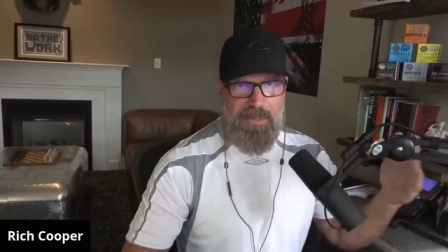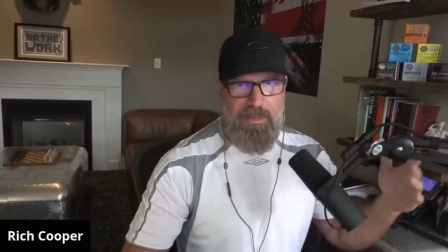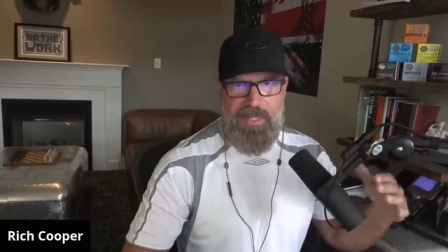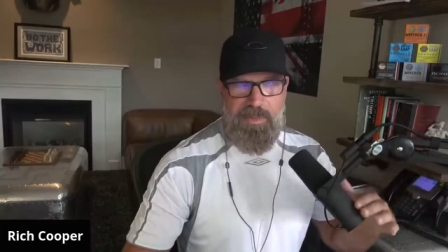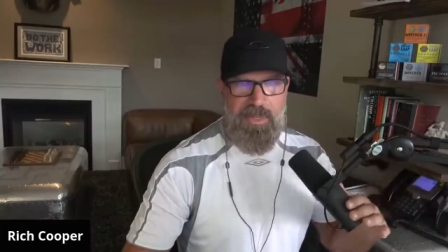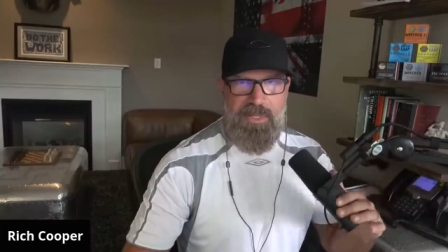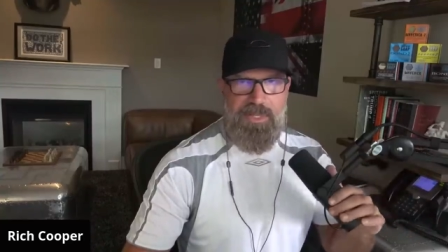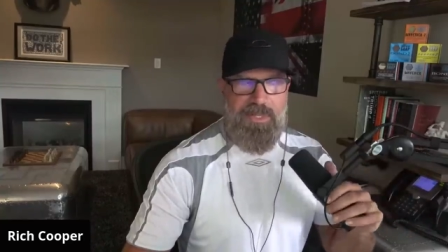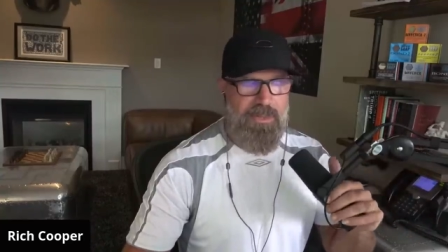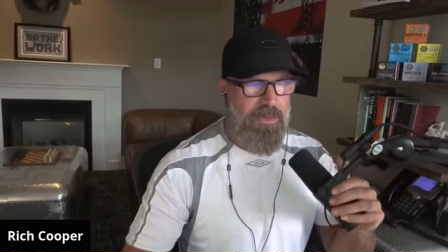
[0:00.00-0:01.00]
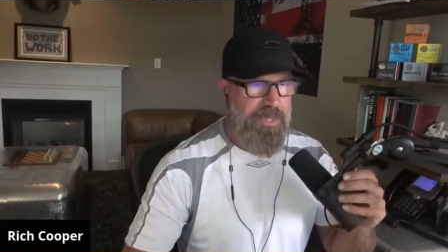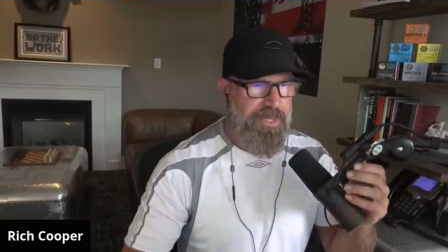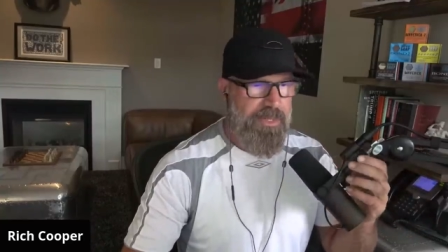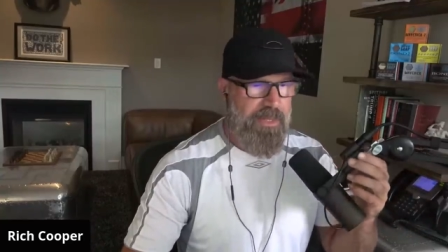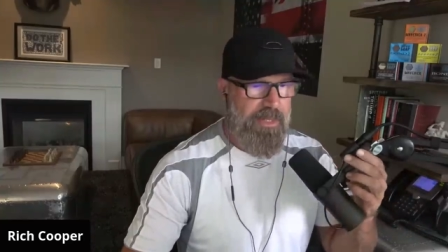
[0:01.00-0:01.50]
So the best place is to
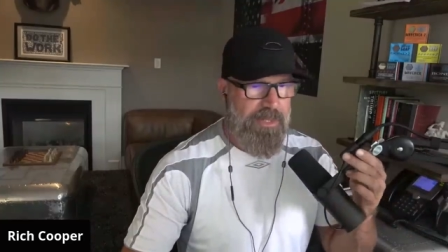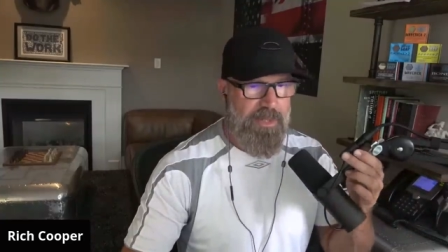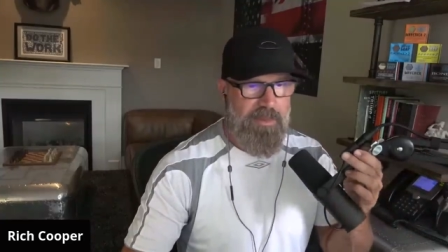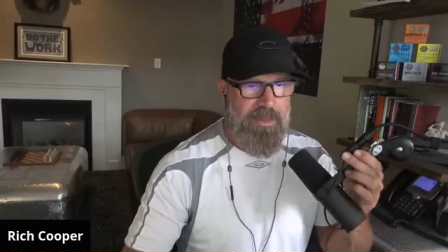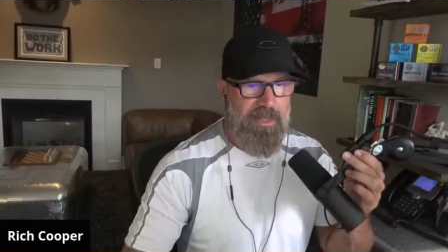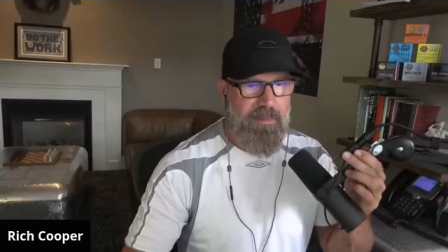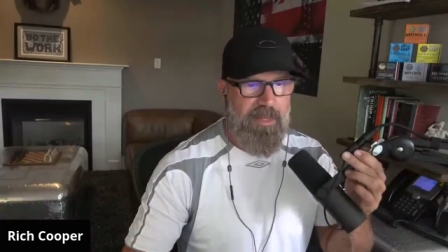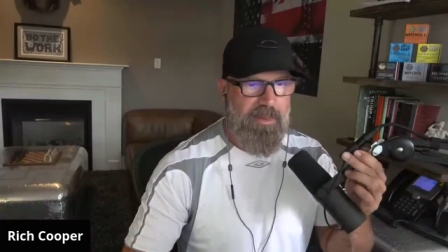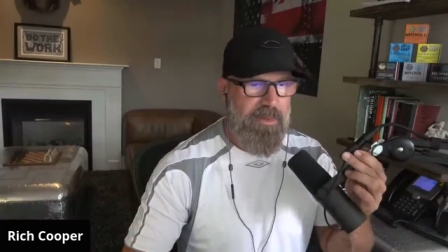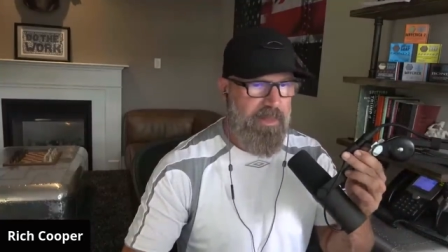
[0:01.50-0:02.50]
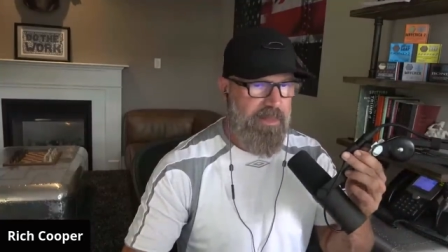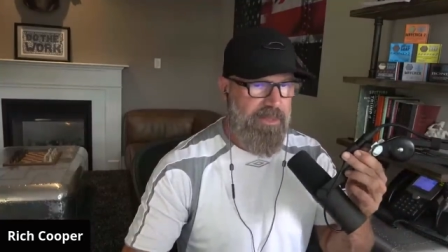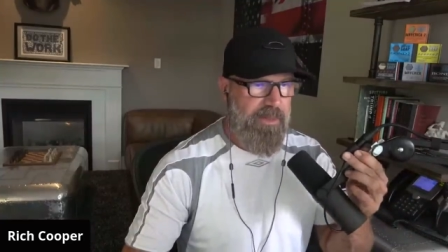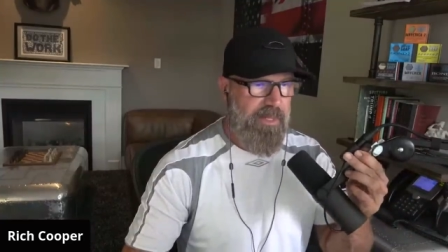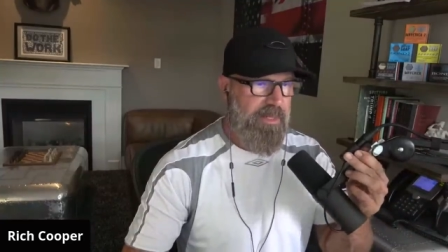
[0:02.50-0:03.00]
always shoot me an email with a link
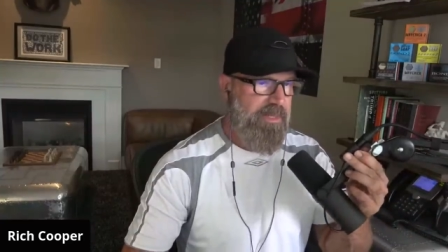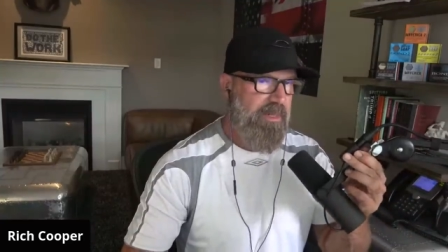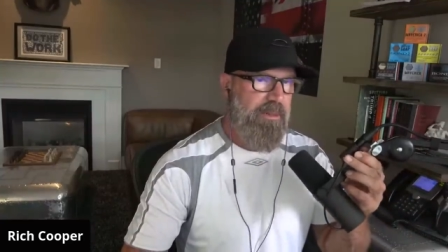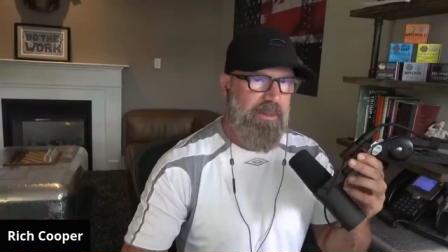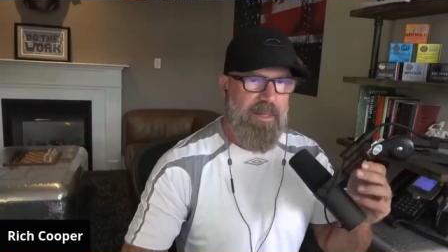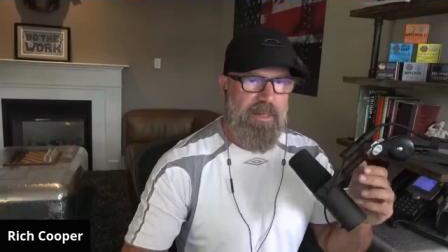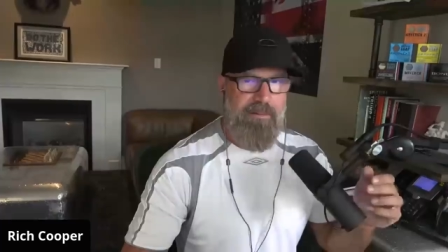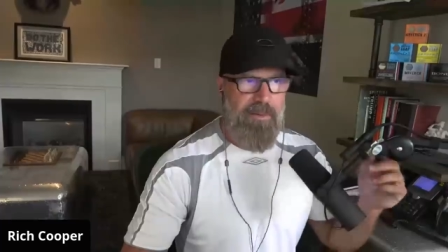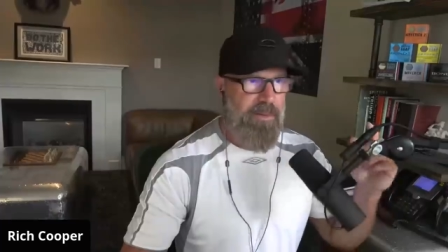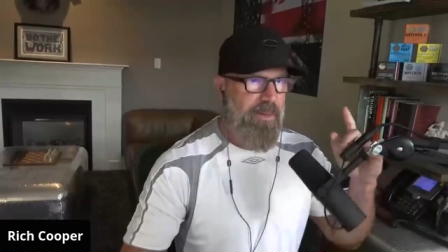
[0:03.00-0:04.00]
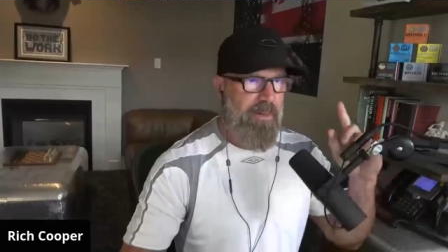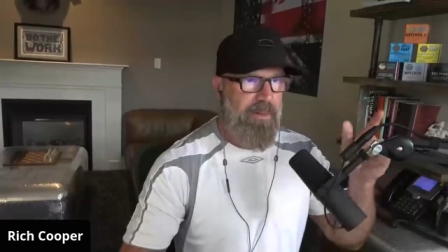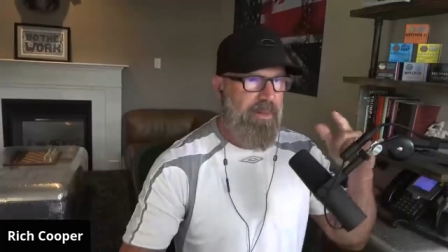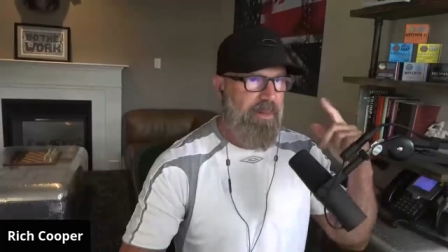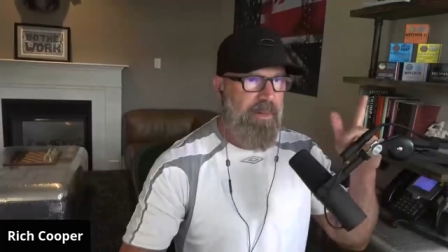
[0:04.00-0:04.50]
to it, and I can take a look at it for
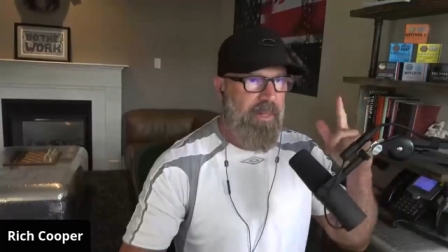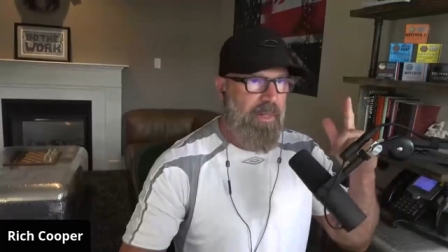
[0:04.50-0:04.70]
there.